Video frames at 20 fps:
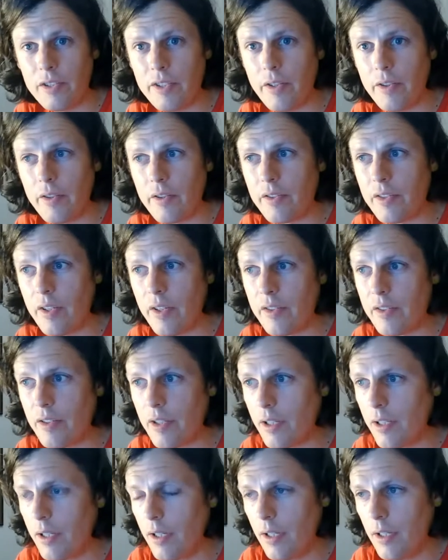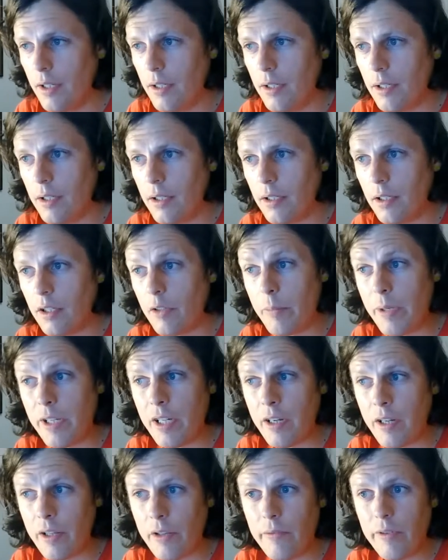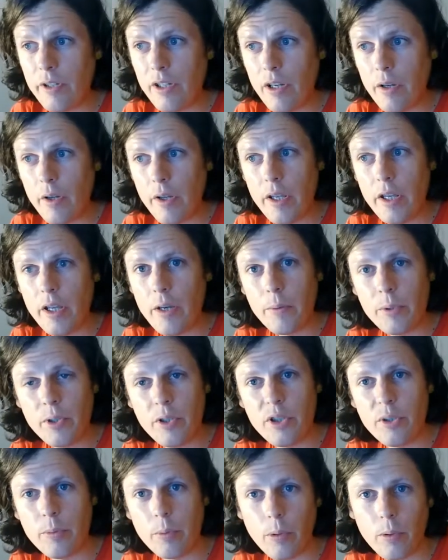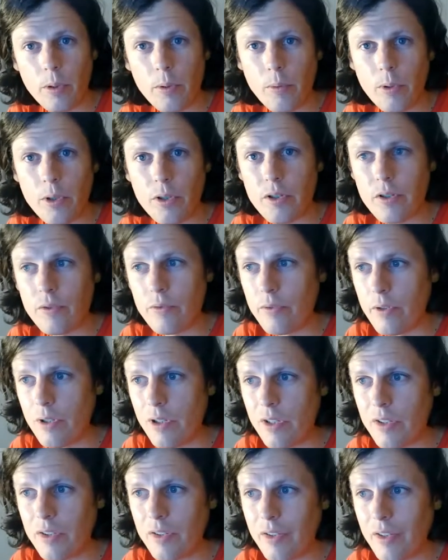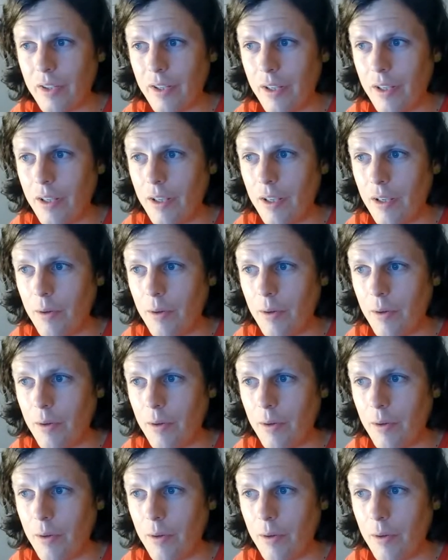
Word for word: synthesizer. Uh, I've made another video here which you should probably watch first uh,